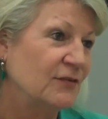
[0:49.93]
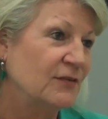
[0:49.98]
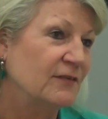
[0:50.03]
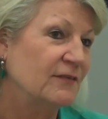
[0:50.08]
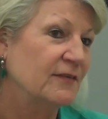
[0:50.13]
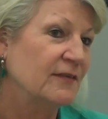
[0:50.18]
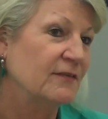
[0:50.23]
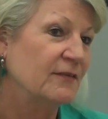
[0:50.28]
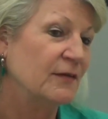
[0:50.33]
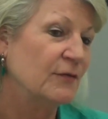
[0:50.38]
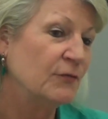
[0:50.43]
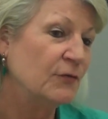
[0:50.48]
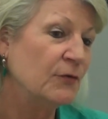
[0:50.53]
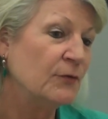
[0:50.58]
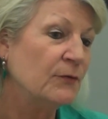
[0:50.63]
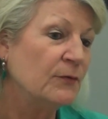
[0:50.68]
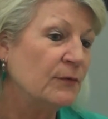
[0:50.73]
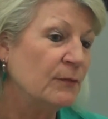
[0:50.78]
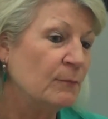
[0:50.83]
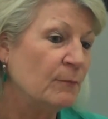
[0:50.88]
She says, if
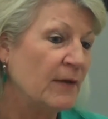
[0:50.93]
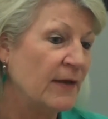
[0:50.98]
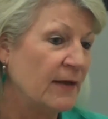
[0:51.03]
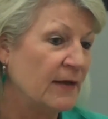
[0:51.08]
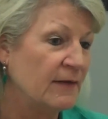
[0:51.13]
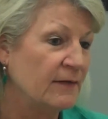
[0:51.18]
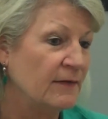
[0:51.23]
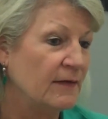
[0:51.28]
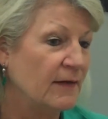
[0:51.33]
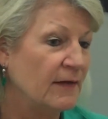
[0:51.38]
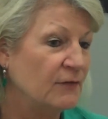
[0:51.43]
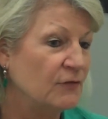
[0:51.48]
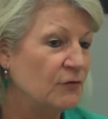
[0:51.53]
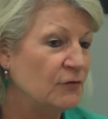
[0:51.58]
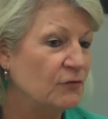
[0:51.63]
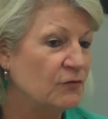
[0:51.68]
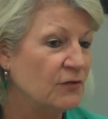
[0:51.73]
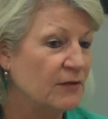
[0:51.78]
you're a man and you